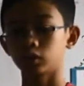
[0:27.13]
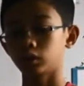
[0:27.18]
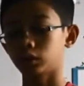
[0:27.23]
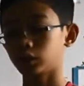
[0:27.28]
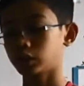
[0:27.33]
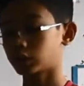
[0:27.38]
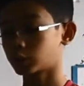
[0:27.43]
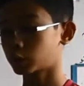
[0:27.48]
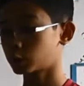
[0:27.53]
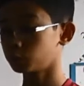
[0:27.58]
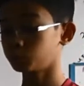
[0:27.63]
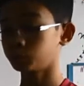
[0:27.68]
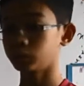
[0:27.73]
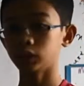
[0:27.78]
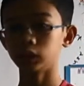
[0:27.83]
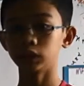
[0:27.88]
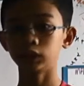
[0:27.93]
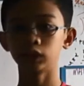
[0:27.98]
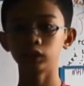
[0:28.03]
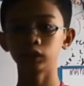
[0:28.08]
it could be
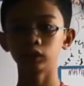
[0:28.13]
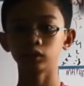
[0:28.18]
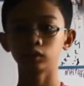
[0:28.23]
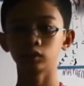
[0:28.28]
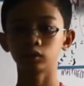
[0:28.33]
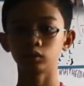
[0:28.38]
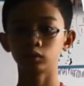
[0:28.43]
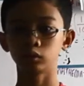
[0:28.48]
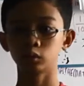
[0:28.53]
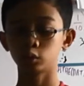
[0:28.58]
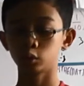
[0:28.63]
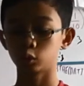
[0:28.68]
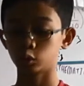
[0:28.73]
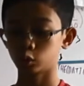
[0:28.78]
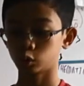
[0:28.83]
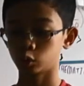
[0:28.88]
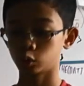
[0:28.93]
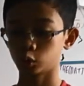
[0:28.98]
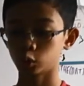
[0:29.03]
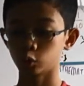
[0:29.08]
easy
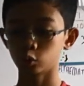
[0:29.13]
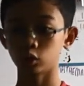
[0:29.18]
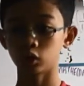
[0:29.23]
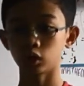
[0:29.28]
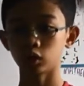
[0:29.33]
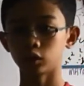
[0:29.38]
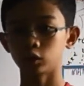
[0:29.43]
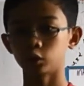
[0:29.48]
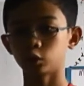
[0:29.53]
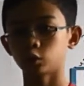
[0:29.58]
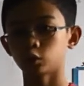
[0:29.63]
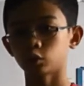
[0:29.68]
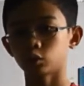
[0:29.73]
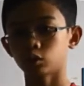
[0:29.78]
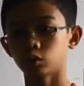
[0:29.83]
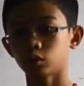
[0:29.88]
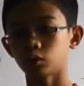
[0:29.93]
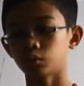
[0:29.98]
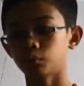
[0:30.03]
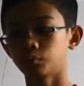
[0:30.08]
to you guys, inshallah.